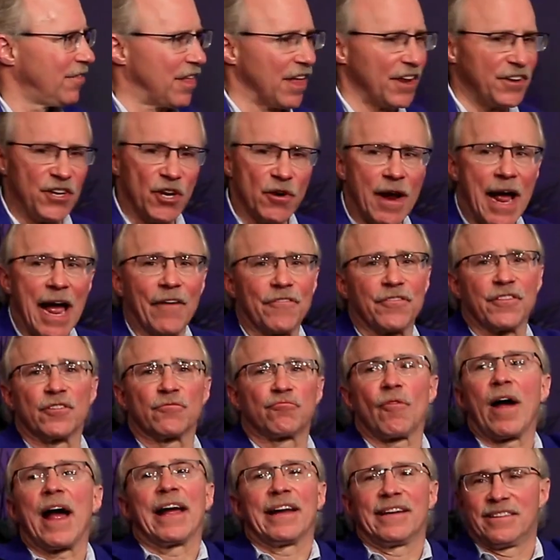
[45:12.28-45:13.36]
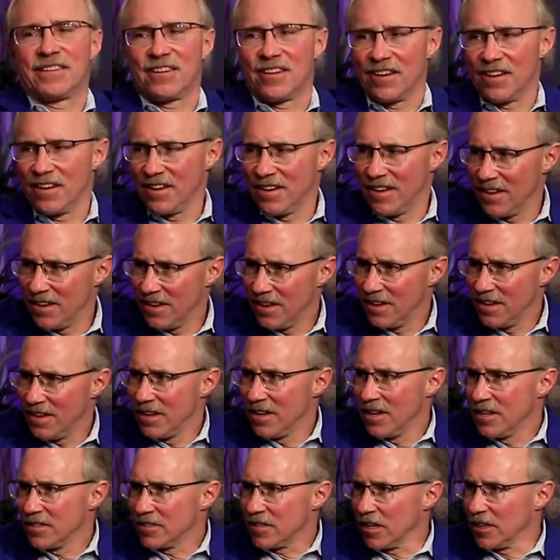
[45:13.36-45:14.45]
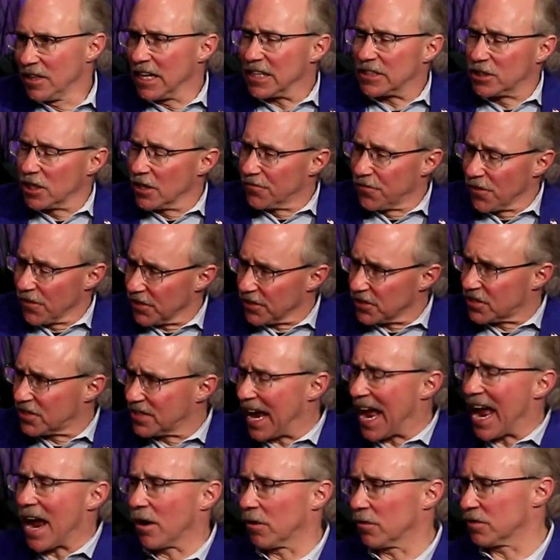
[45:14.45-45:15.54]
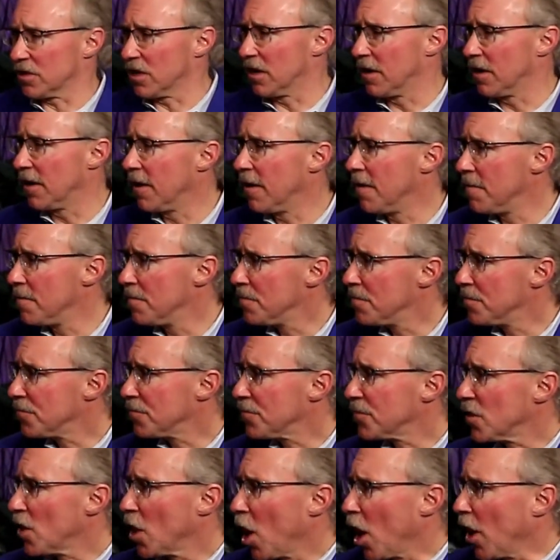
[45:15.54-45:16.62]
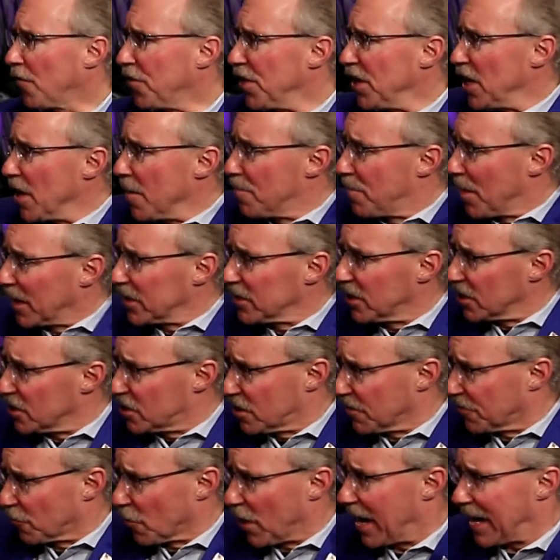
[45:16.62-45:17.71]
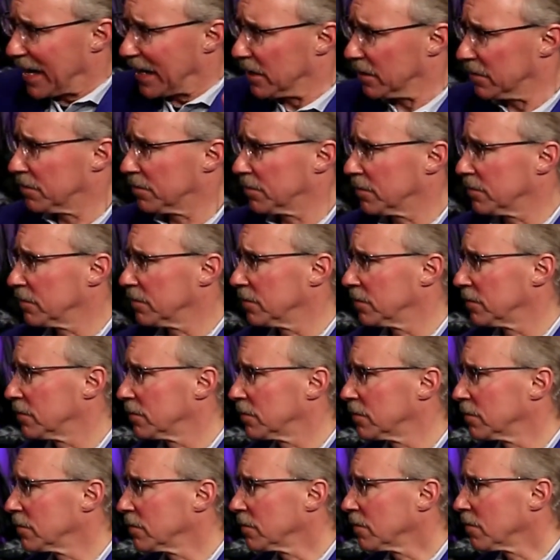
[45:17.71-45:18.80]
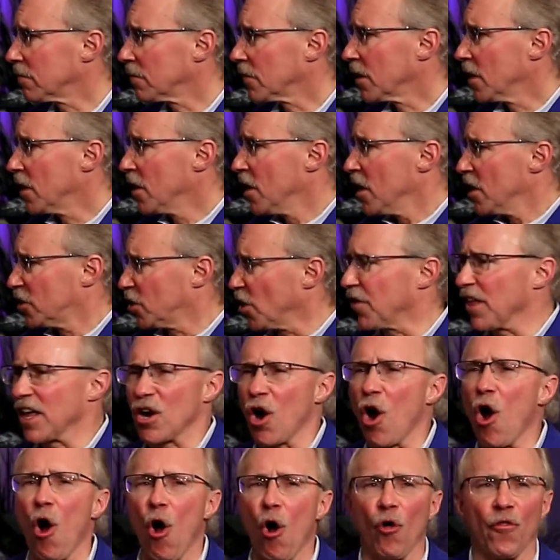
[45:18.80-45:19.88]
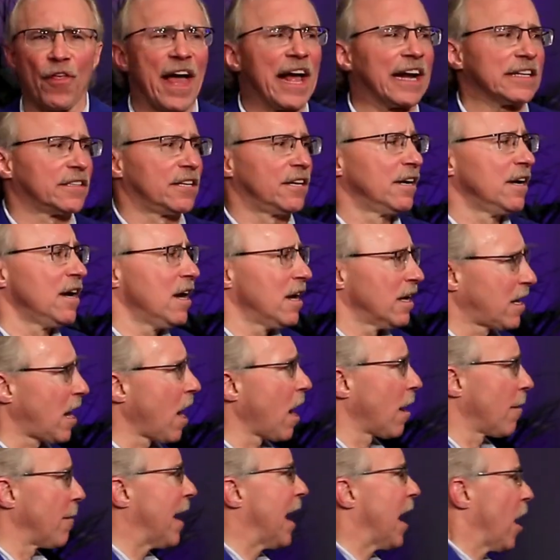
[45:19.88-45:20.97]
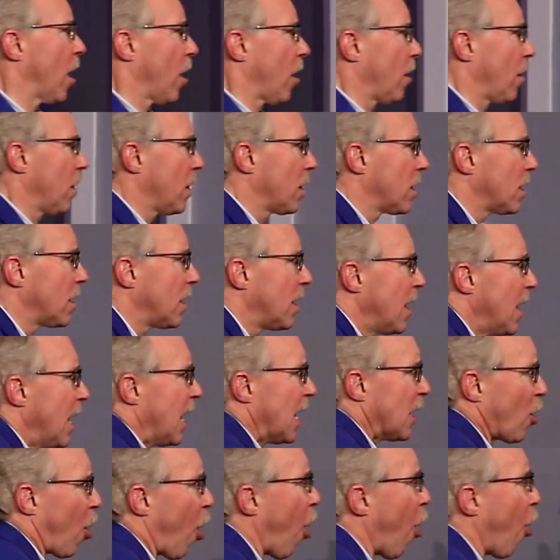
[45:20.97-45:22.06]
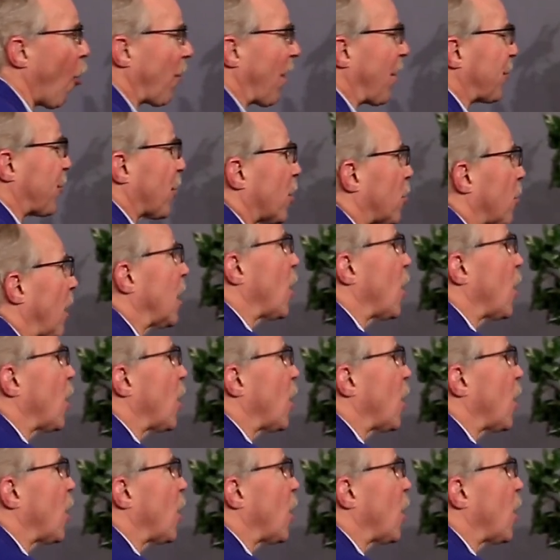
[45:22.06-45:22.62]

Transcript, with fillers: then you have the right to listen for the sound of the abundance of rain. So that all that Carmel and all that the